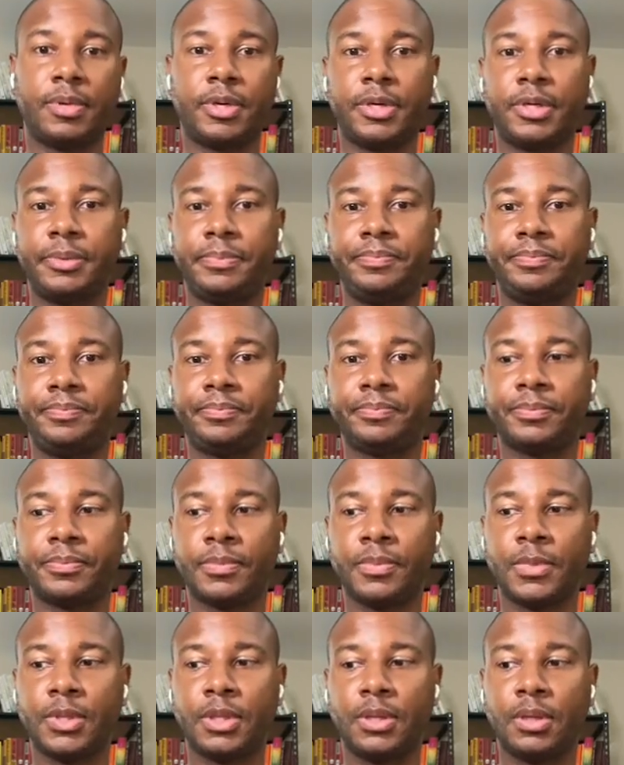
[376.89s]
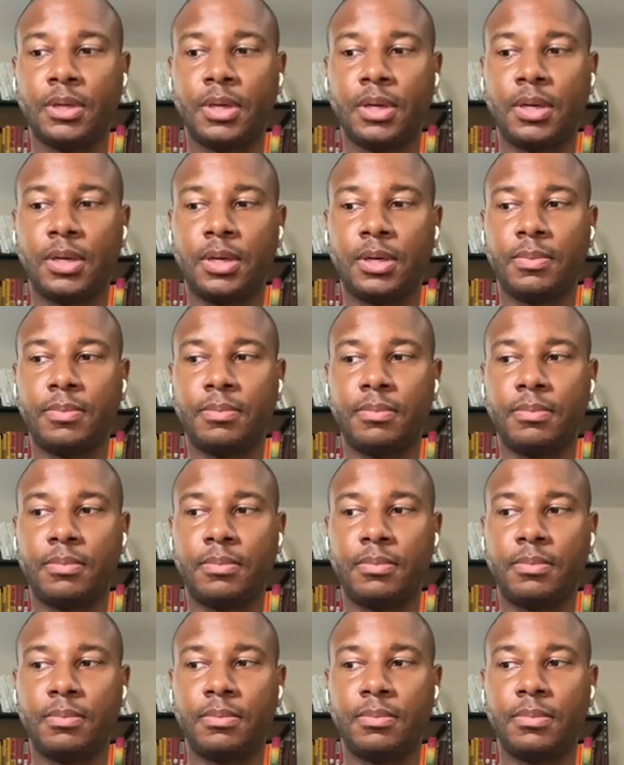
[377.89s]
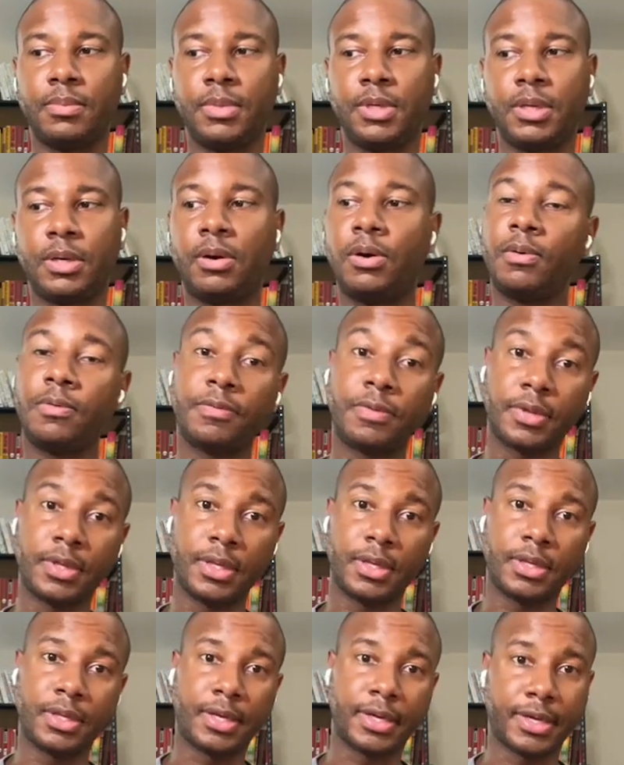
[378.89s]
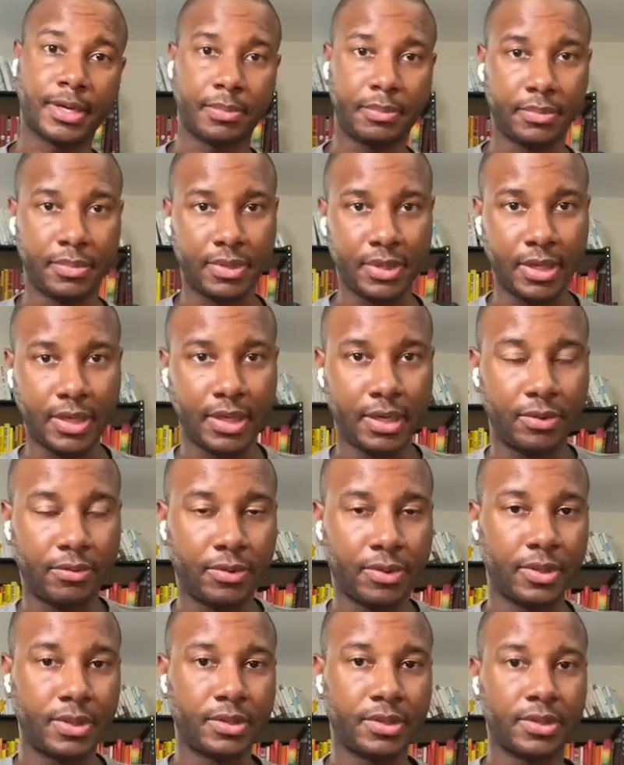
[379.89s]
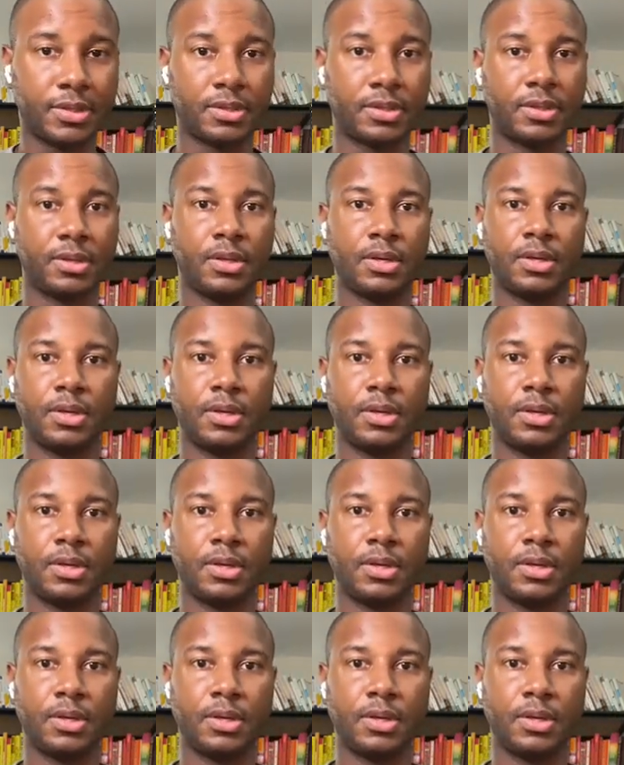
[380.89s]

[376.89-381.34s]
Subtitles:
But hopefully, like I'm saying, with this